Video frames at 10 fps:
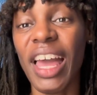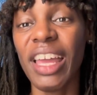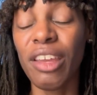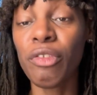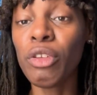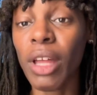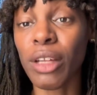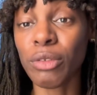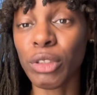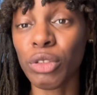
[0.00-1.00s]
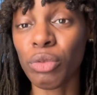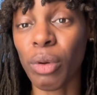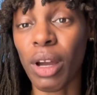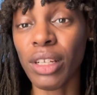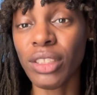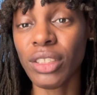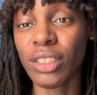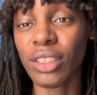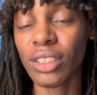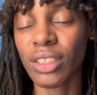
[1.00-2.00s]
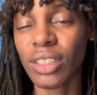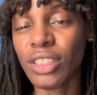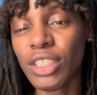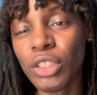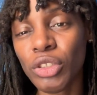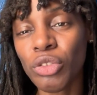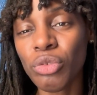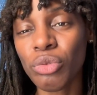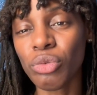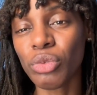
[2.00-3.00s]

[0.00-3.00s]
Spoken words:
If you liked what you watched, continue